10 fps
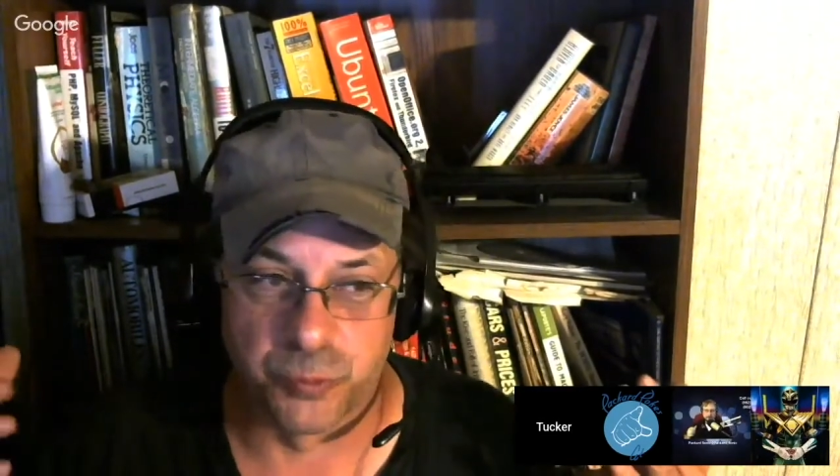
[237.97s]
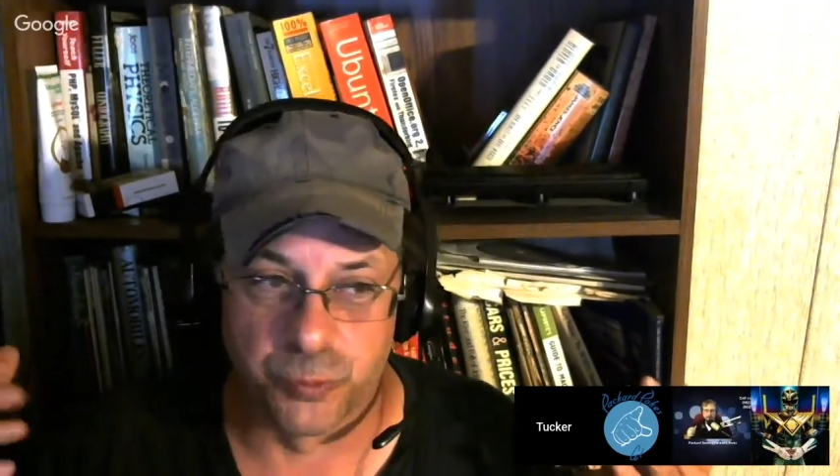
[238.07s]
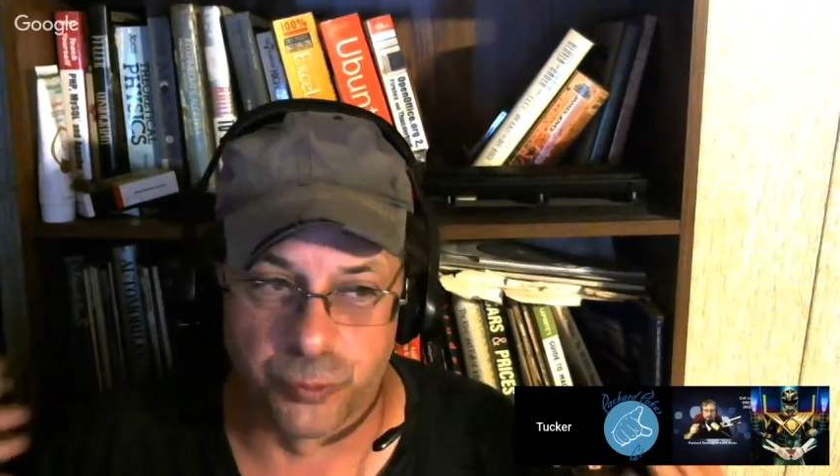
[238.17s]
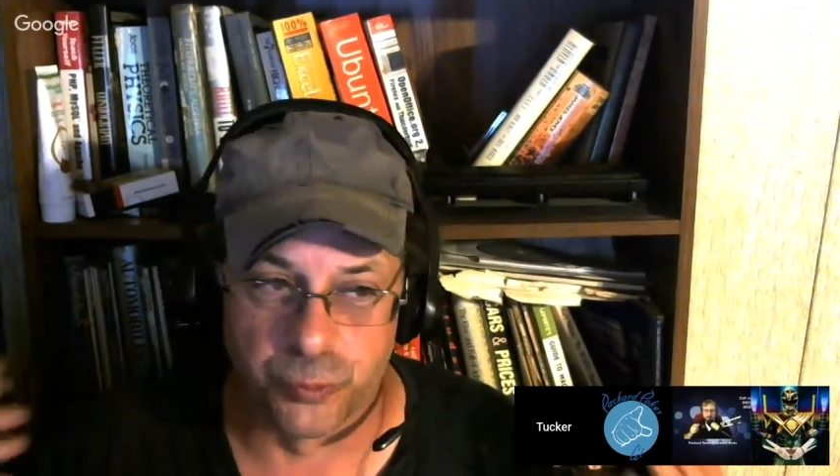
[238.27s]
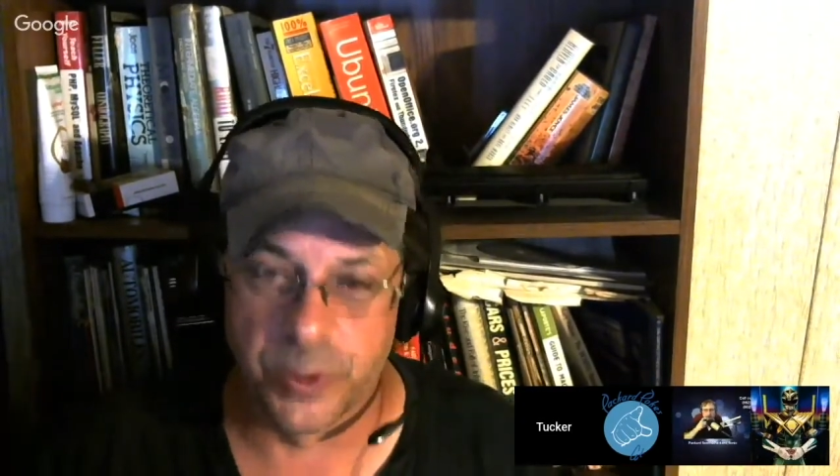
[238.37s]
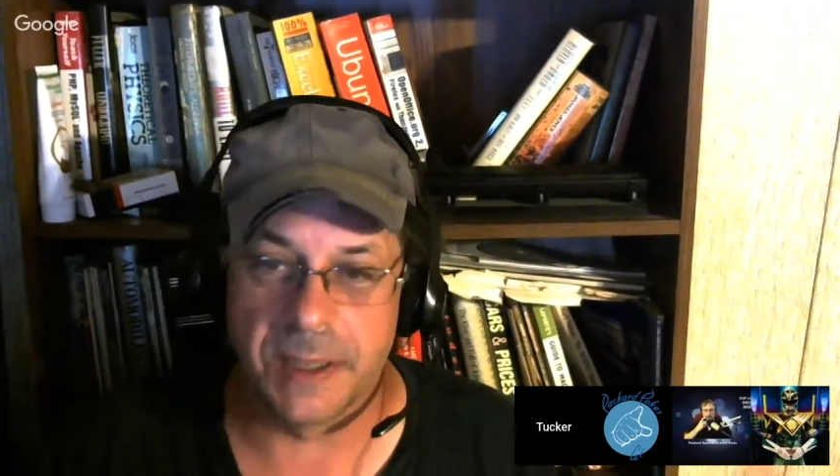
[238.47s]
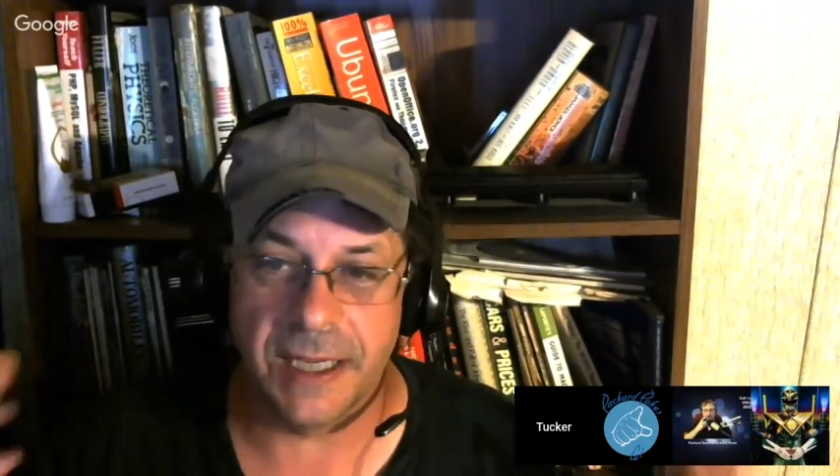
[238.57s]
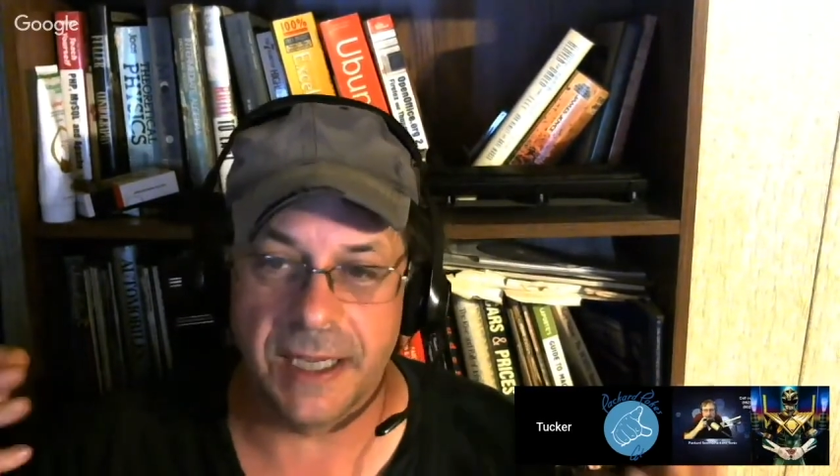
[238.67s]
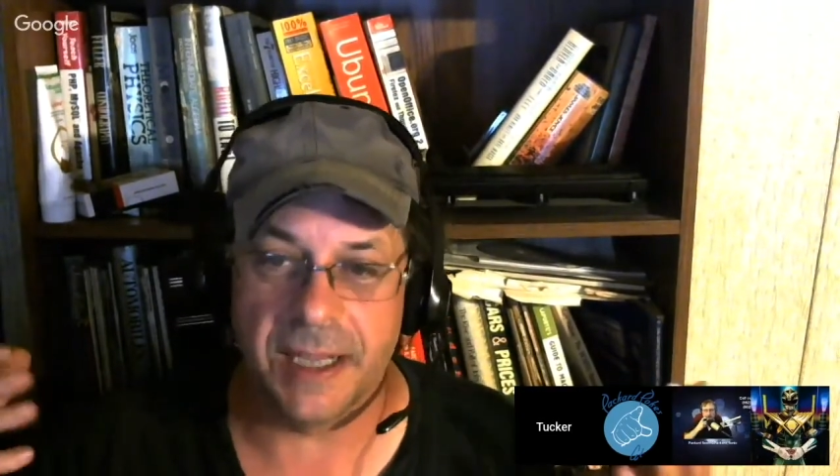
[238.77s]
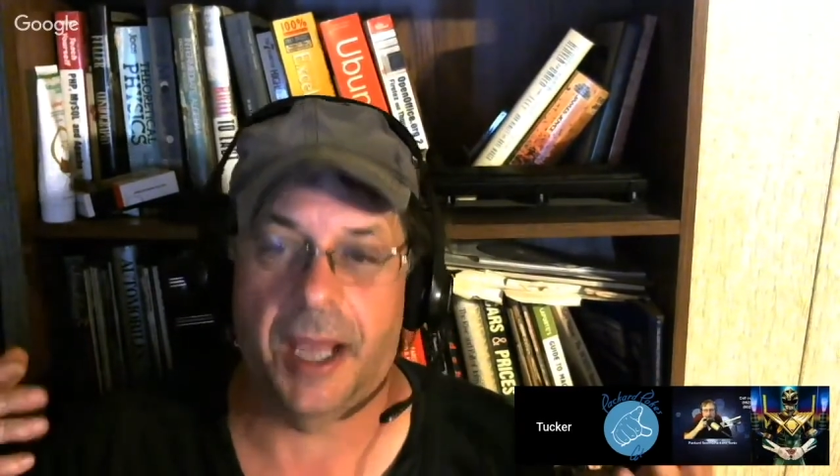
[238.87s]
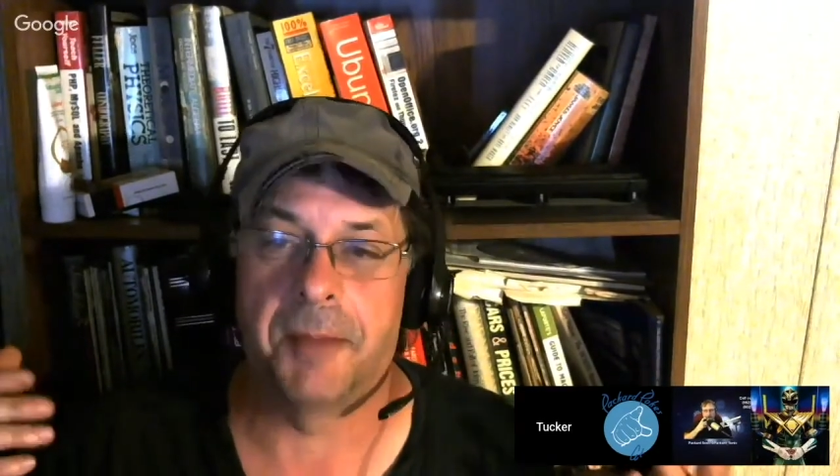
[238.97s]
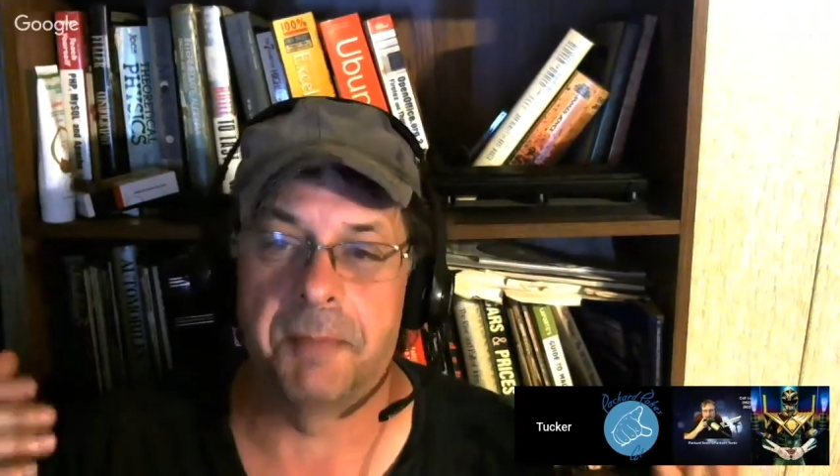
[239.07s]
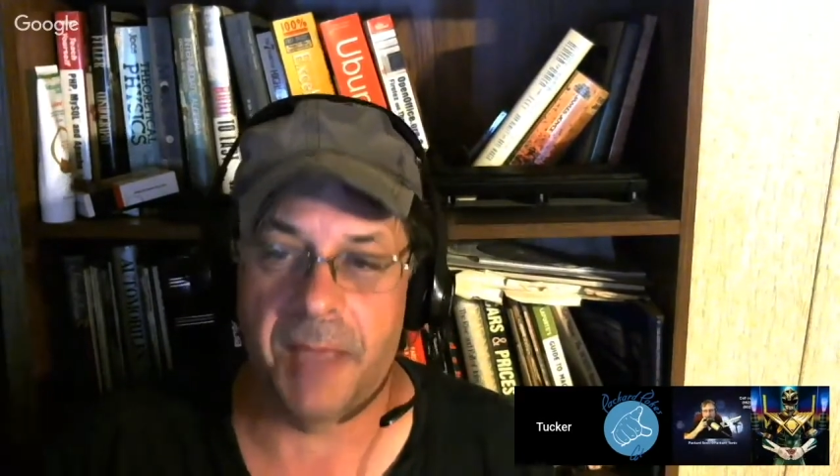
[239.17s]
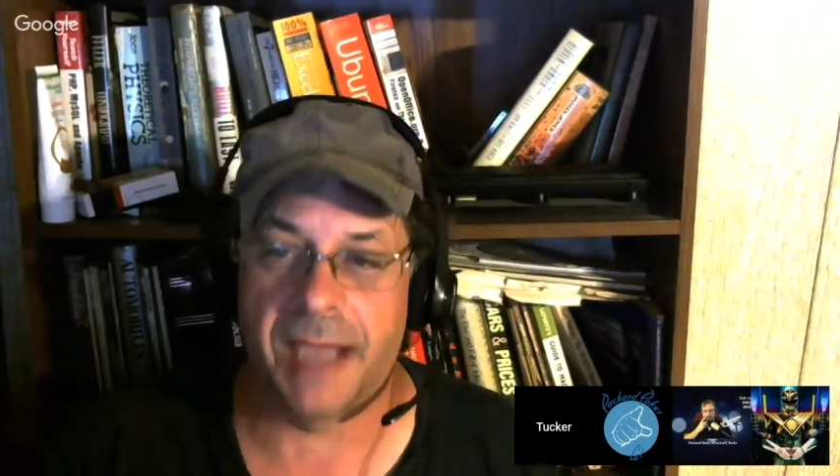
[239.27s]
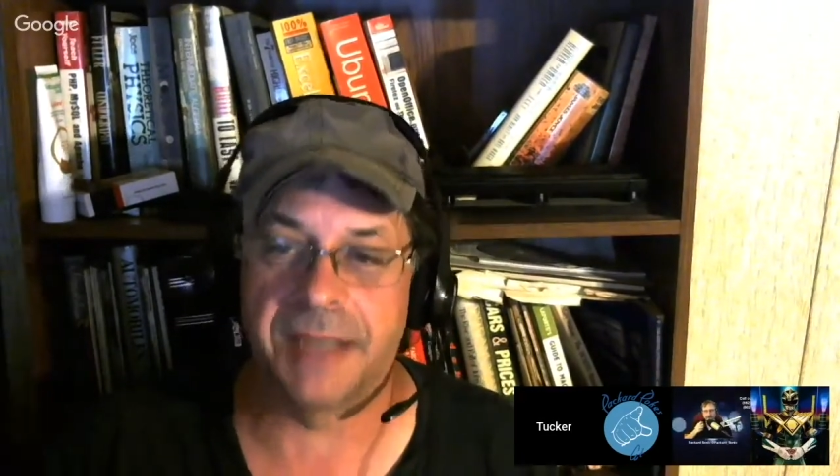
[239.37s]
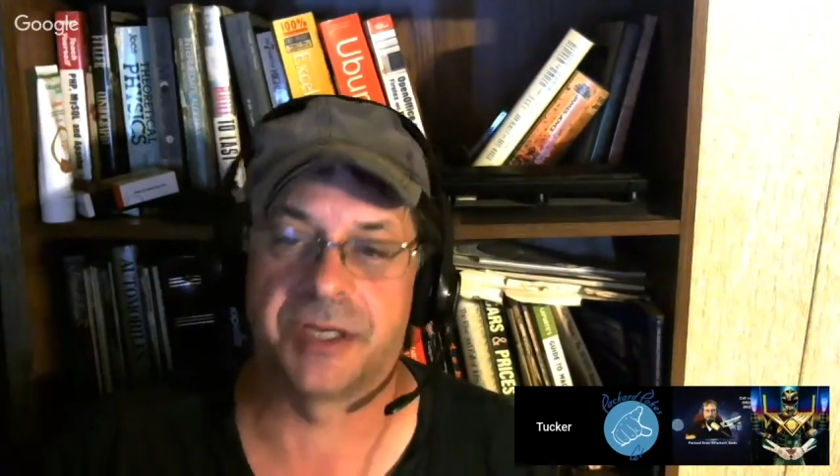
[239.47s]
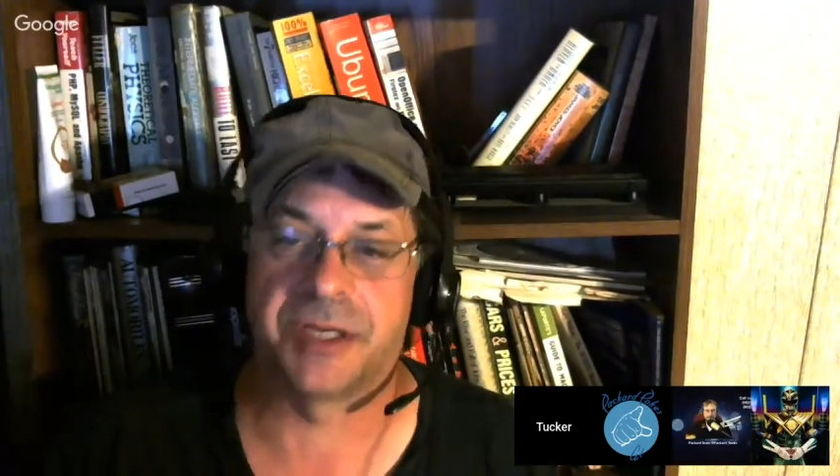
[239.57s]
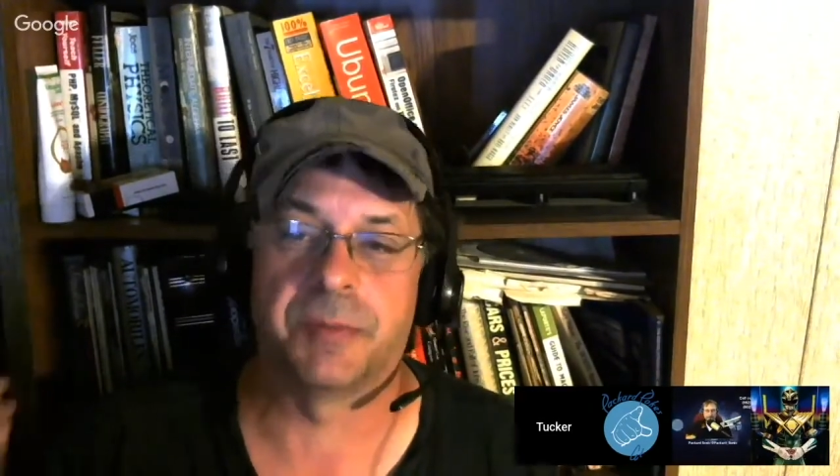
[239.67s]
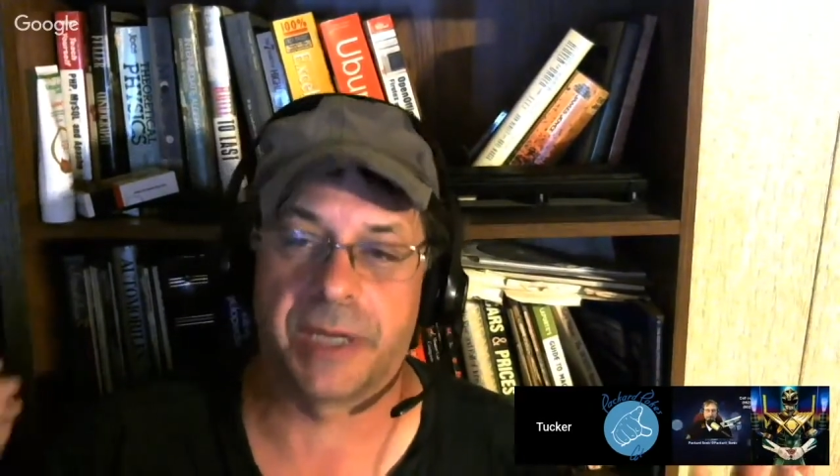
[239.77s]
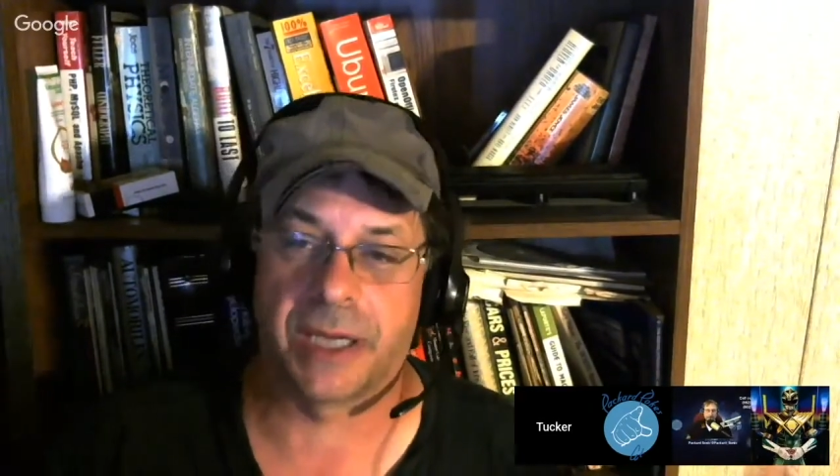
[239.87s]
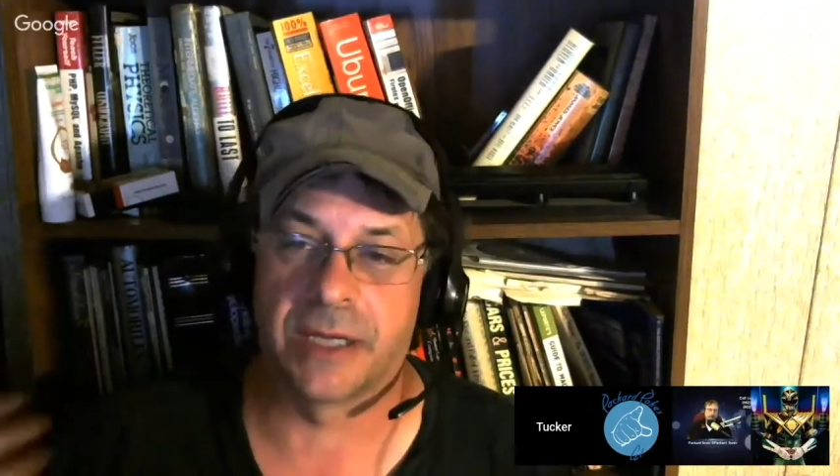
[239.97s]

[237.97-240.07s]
really amazing